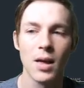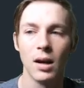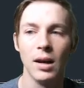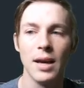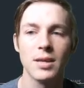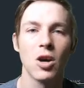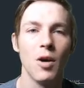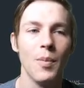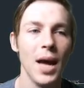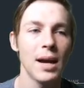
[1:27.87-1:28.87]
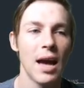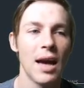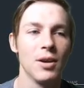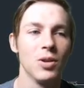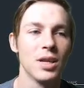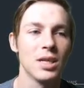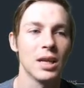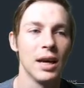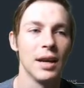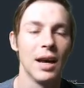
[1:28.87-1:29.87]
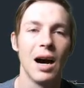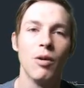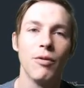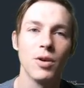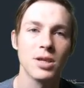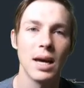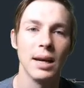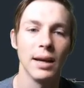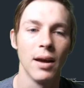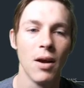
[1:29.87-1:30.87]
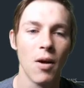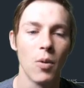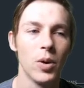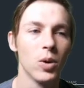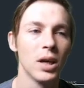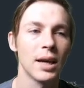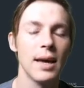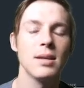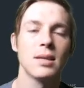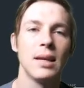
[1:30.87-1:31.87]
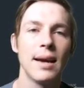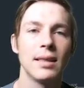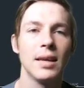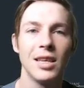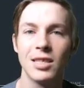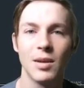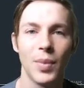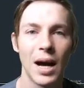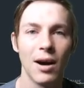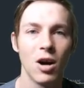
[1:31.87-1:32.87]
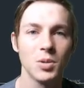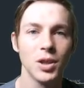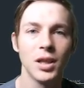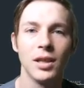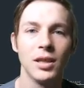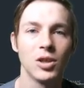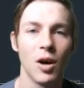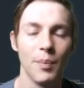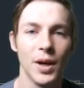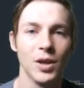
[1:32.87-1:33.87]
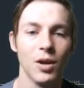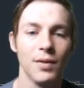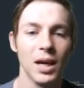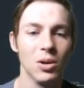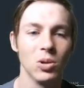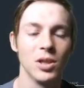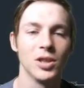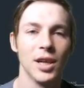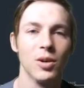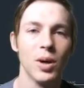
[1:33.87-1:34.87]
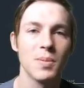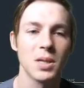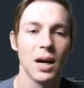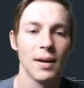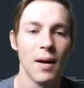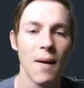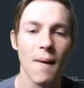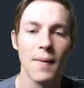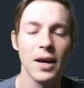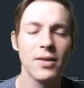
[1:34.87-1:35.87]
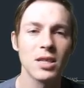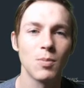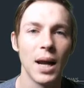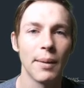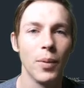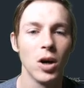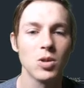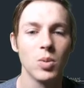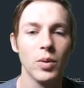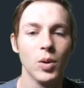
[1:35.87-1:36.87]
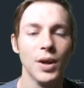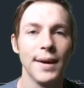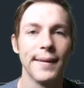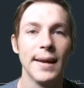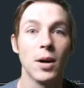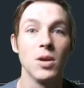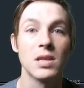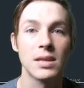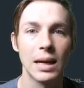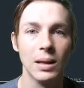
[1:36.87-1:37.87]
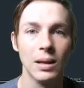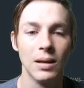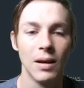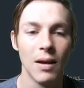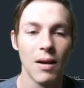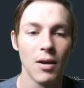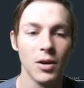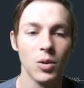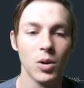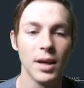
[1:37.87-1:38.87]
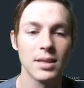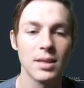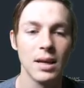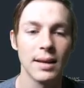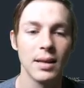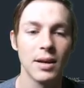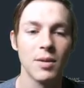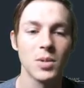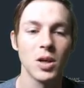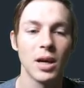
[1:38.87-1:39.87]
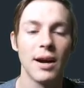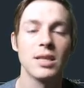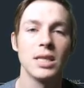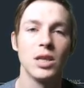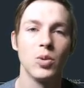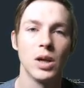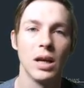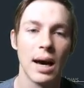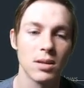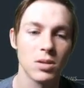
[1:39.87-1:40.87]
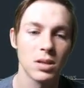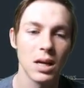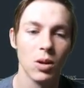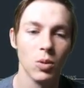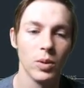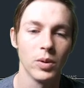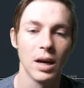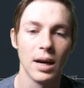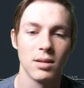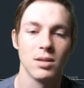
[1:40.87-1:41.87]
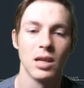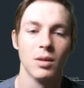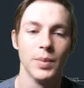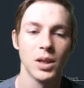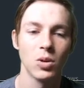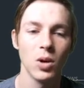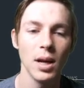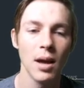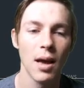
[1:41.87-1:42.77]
Let's go back and do this again now for selling. We will again select the easy buy option in the top menu of the Altcoin Trader website. In this black box we will then click on sell. You will then select the cryptocurrency you would like to sell. We would like to sell Bitcoin.